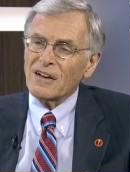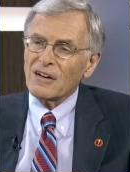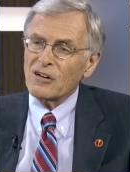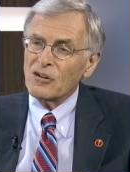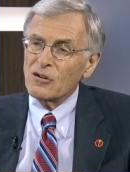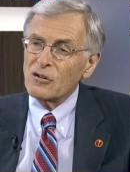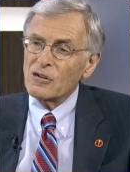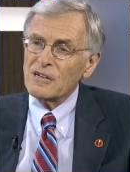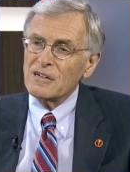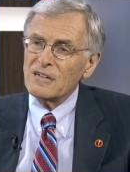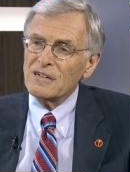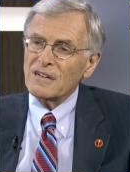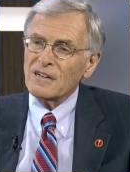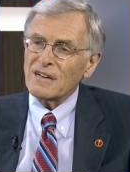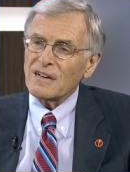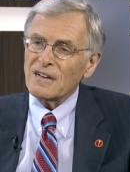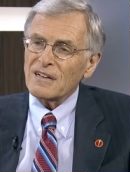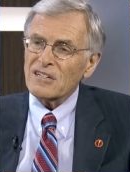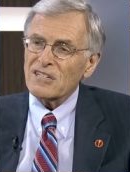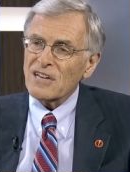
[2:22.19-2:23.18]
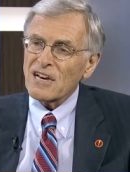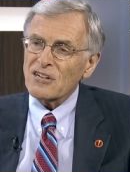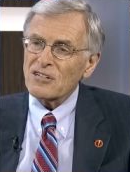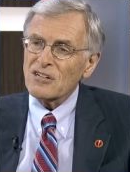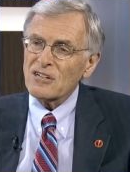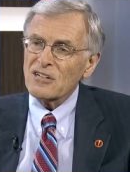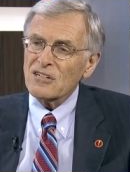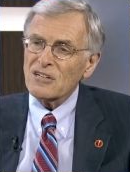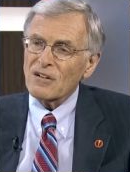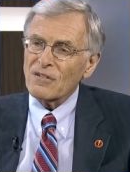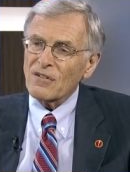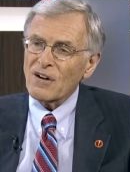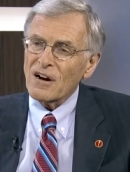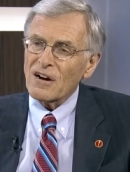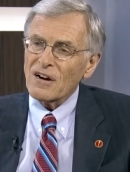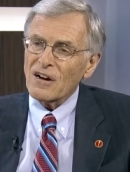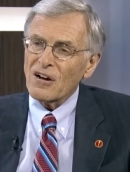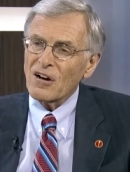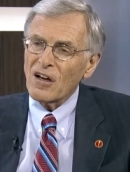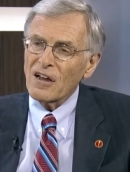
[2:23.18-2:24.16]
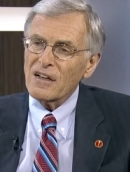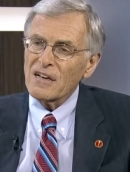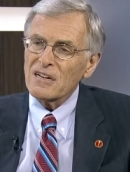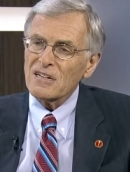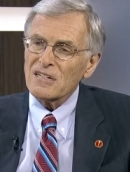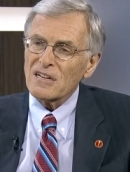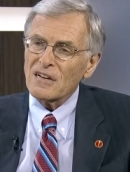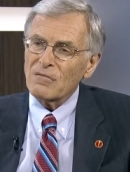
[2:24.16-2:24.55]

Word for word: good uh, sessions of our colleagues,